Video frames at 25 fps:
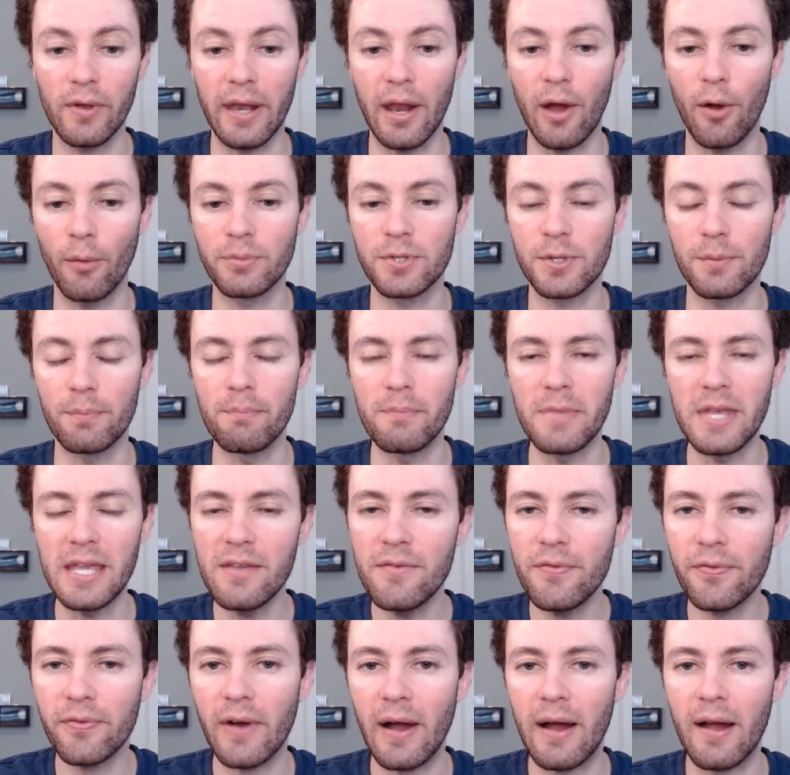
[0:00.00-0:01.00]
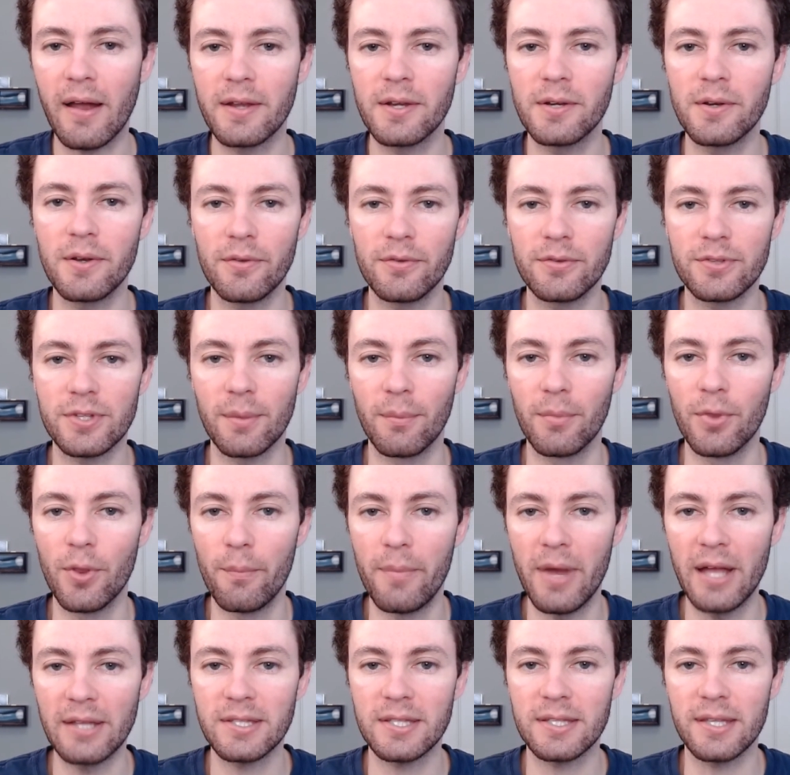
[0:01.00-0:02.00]
It helps me find some of the
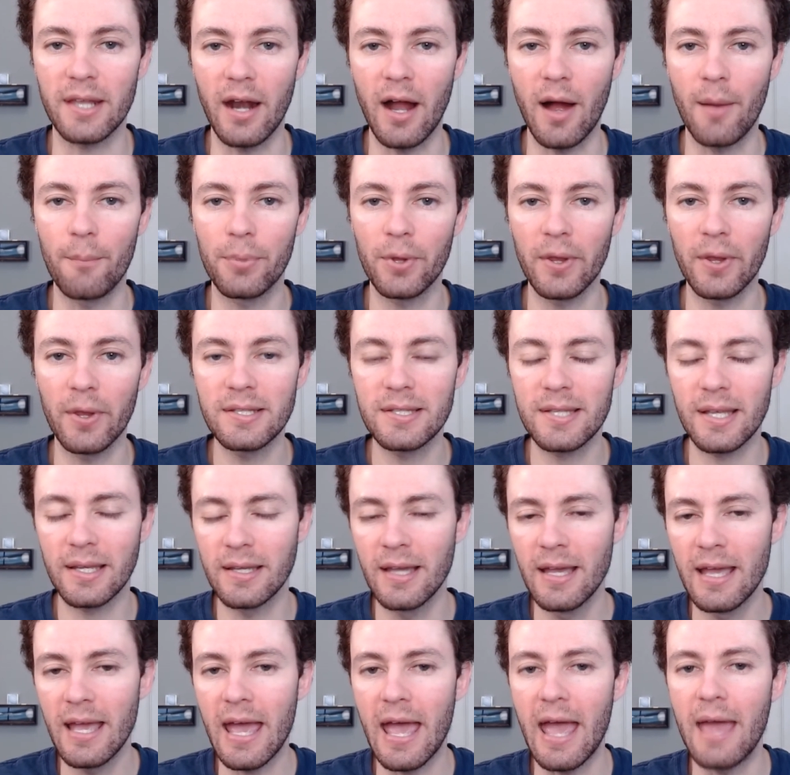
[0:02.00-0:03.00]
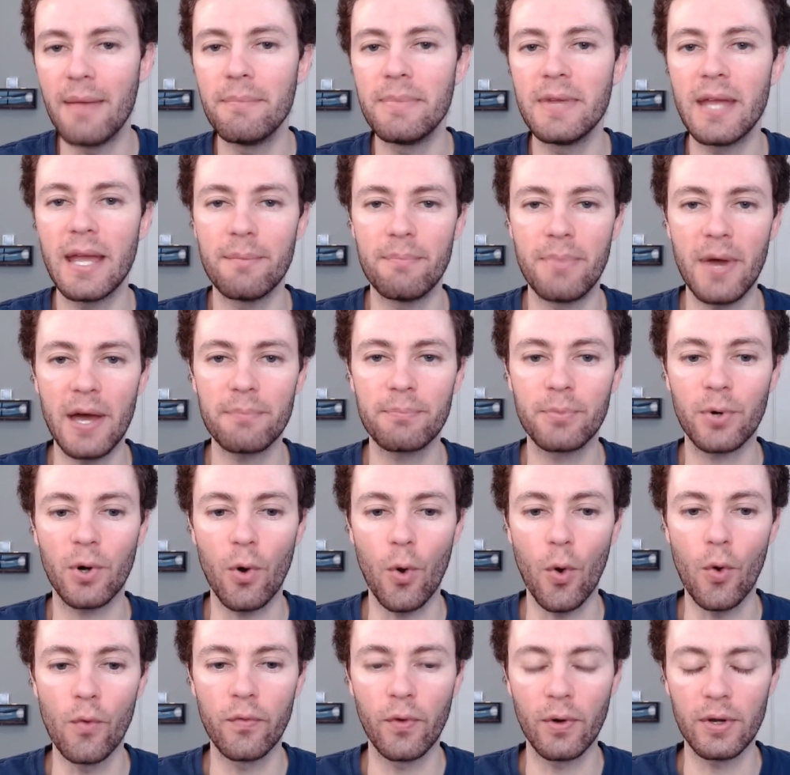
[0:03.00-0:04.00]
bets that I'm placing. NBA Bet
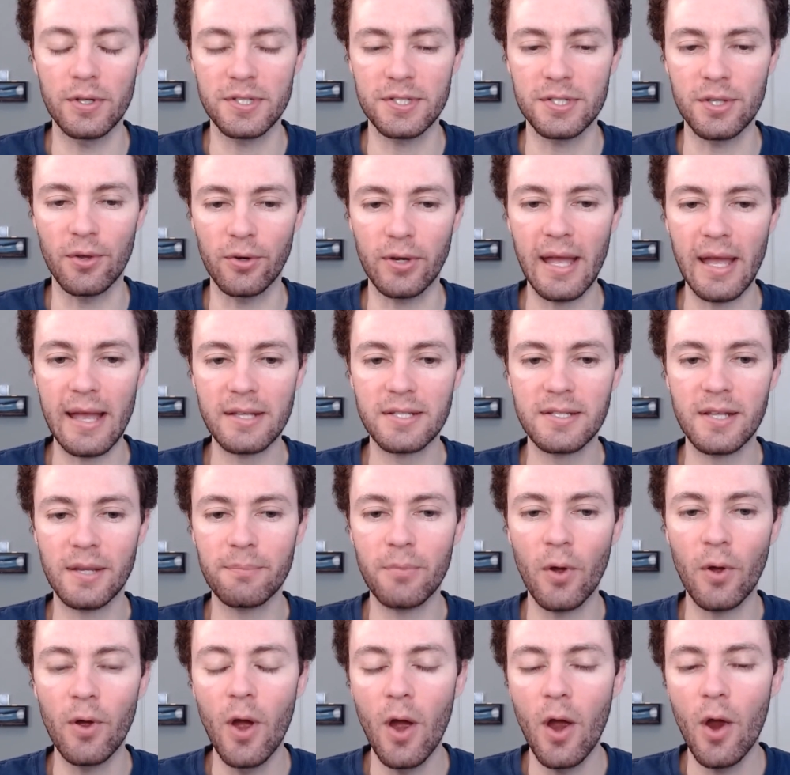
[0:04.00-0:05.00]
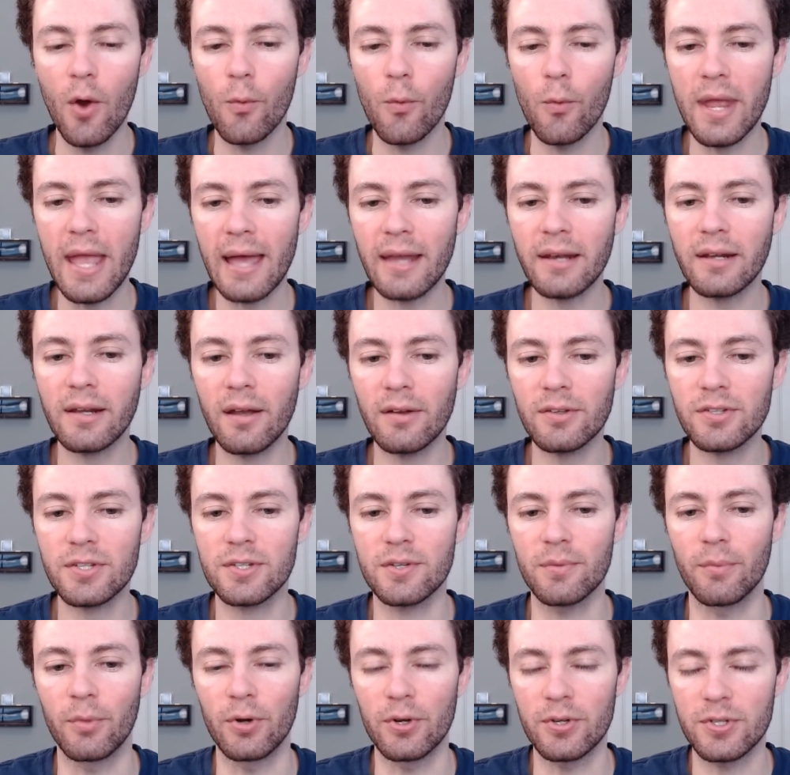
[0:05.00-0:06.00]
Pro over at Stochastic. But we had a
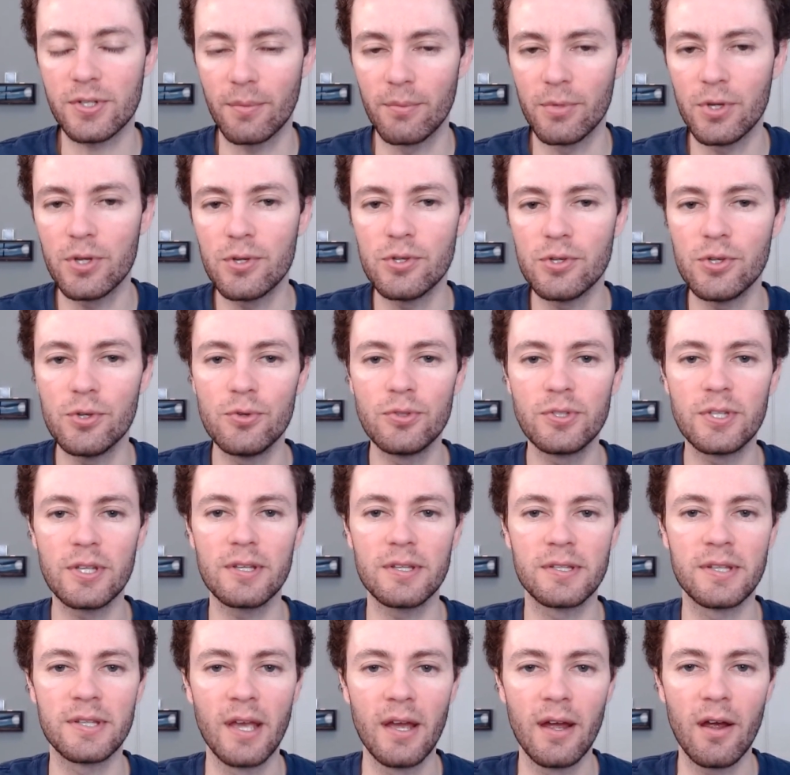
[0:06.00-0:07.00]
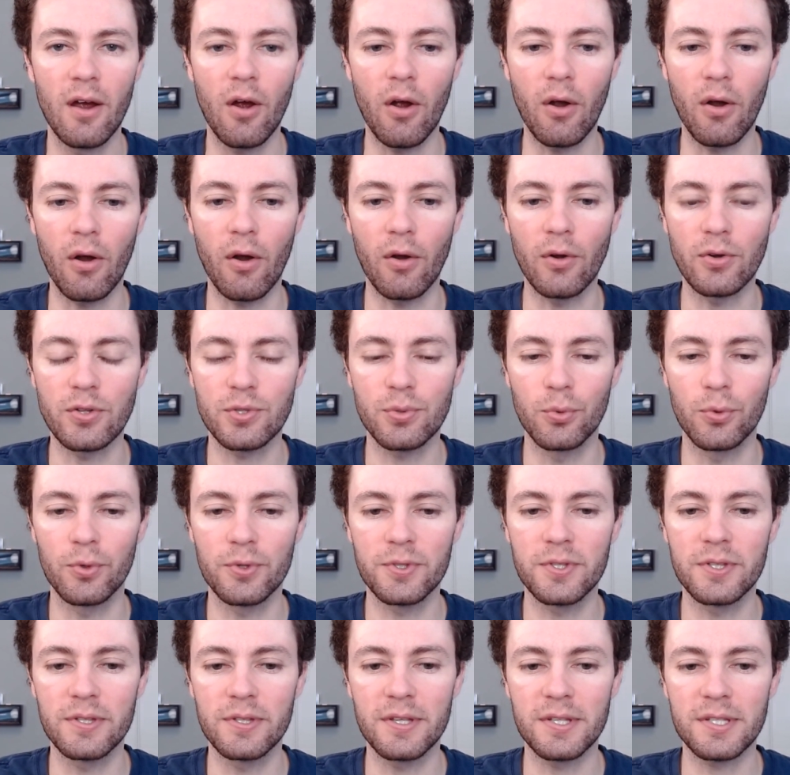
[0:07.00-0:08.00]
customer, somebody who uses our
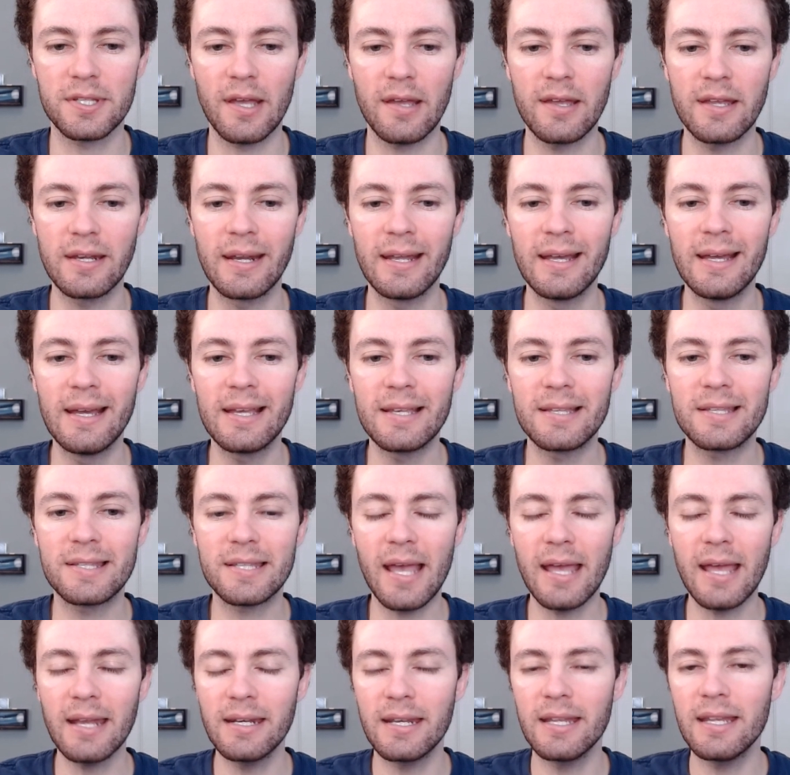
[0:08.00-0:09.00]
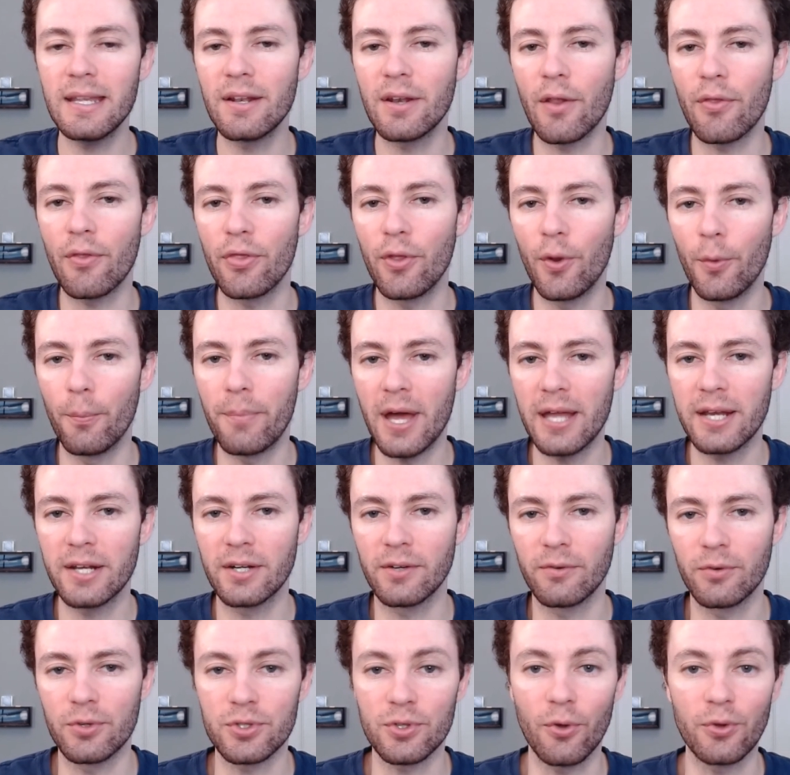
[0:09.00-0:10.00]
tools in the site, send in their
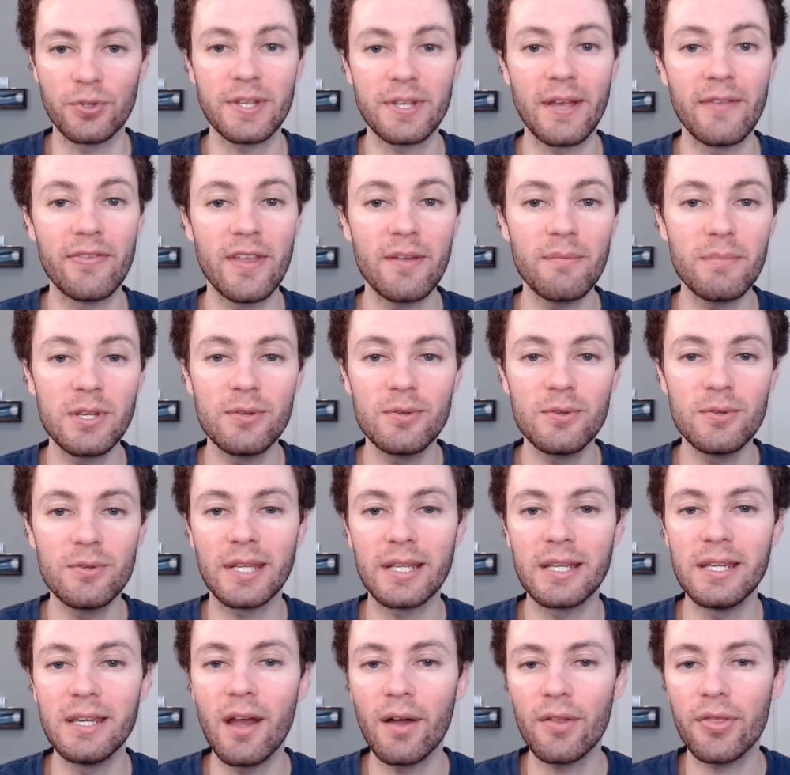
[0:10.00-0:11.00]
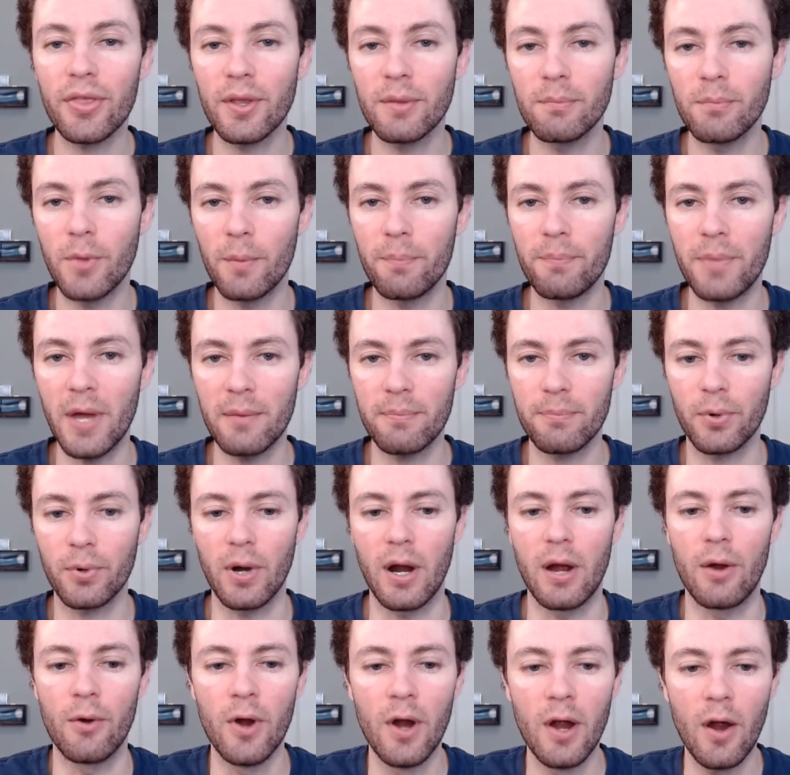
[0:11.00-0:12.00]
betting results, and they've been using nothing but Bet
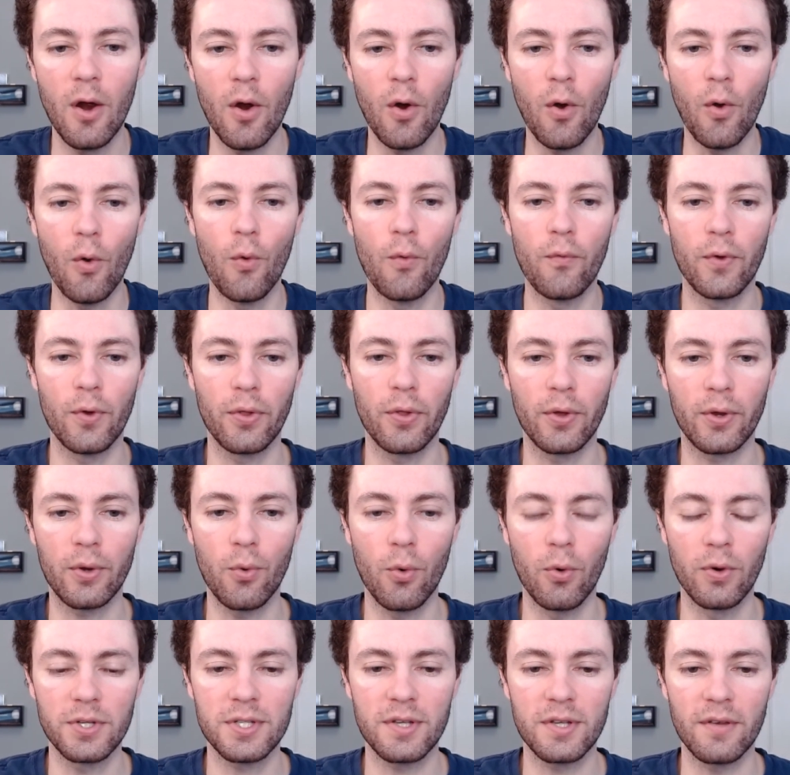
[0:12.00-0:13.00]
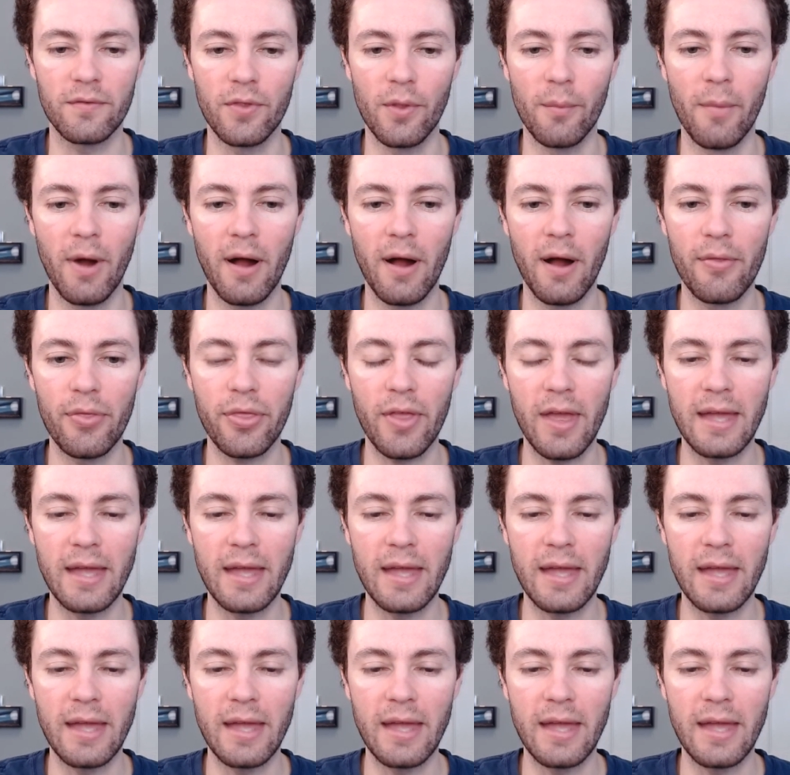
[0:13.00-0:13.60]
Pro over the course of the month.